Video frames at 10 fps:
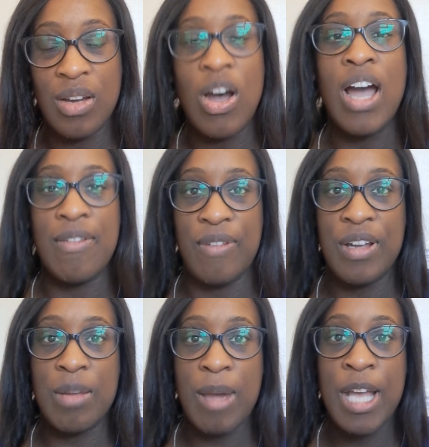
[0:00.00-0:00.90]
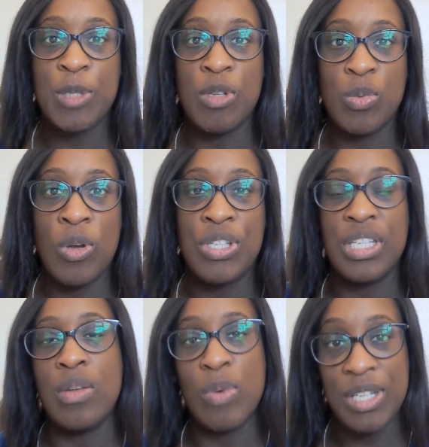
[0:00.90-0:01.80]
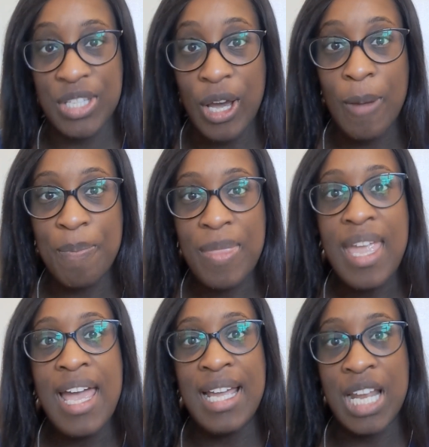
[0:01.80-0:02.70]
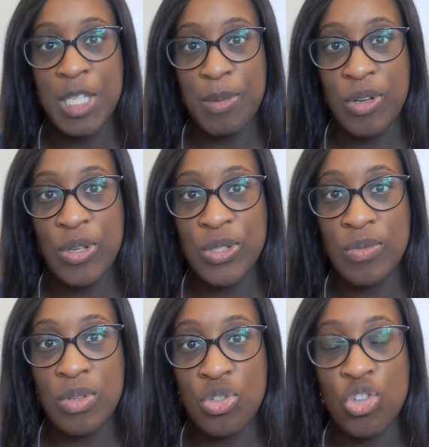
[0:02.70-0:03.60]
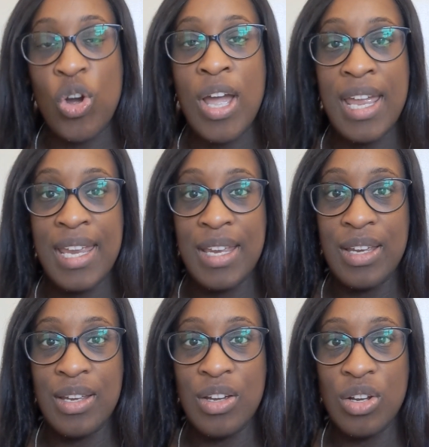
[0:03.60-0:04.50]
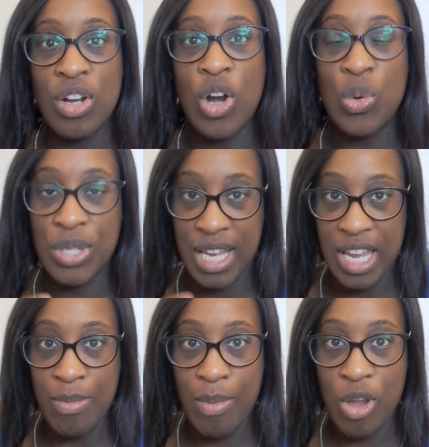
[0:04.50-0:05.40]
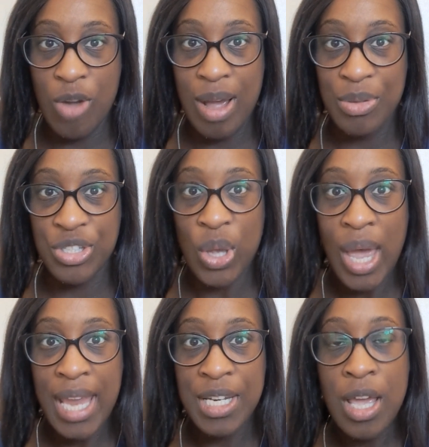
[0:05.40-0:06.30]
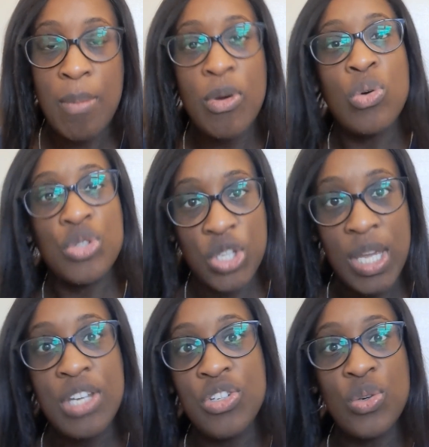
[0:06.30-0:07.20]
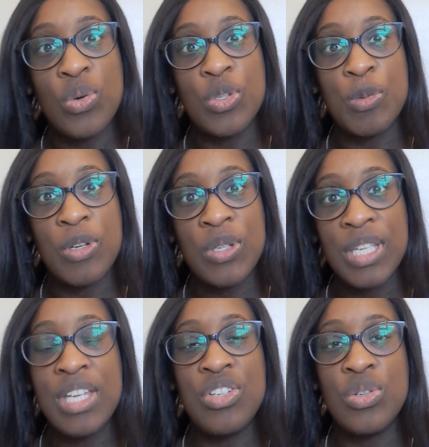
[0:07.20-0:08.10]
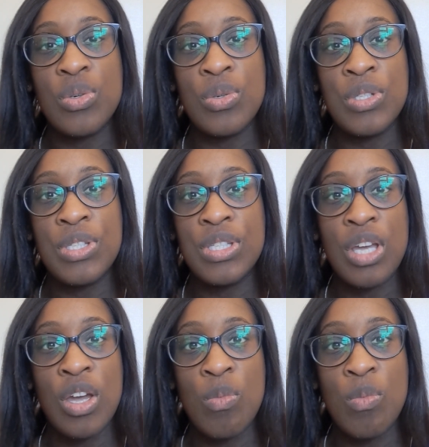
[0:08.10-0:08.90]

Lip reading: I find that my eczema is worse in the winter. And that's because of the dry, cold air when we go outside, but also indoors, because indoors